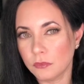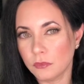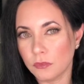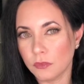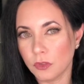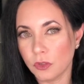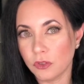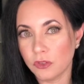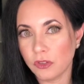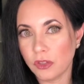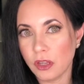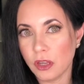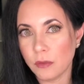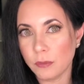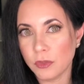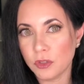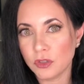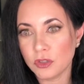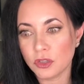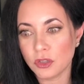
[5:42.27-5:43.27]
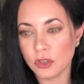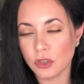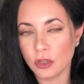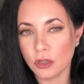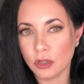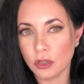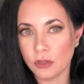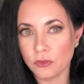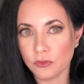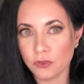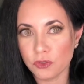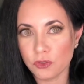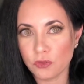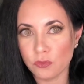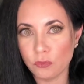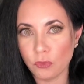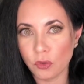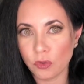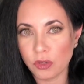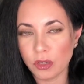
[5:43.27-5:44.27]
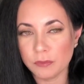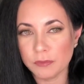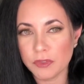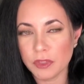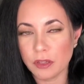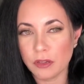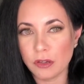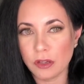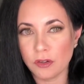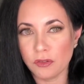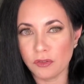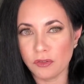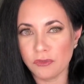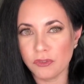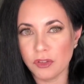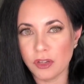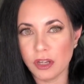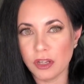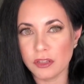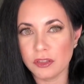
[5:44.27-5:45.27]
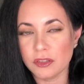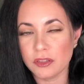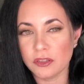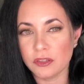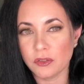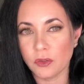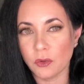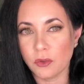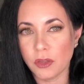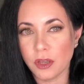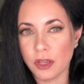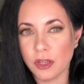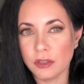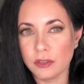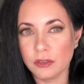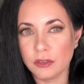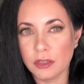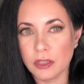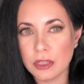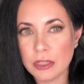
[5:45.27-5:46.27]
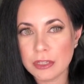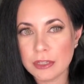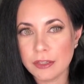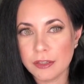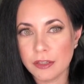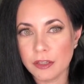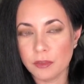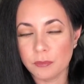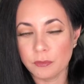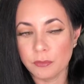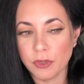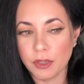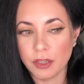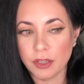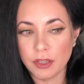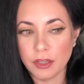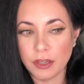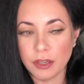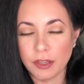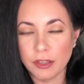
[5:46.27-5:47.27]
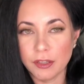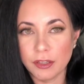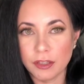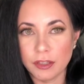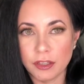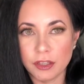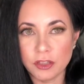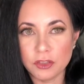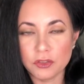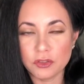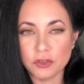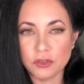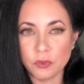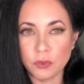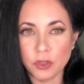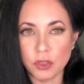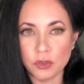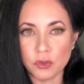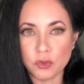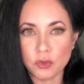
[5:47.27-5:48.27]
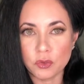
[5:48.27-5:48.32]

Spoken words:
You see how much smoke comes out? I don't know if you guys saw that, but it just went.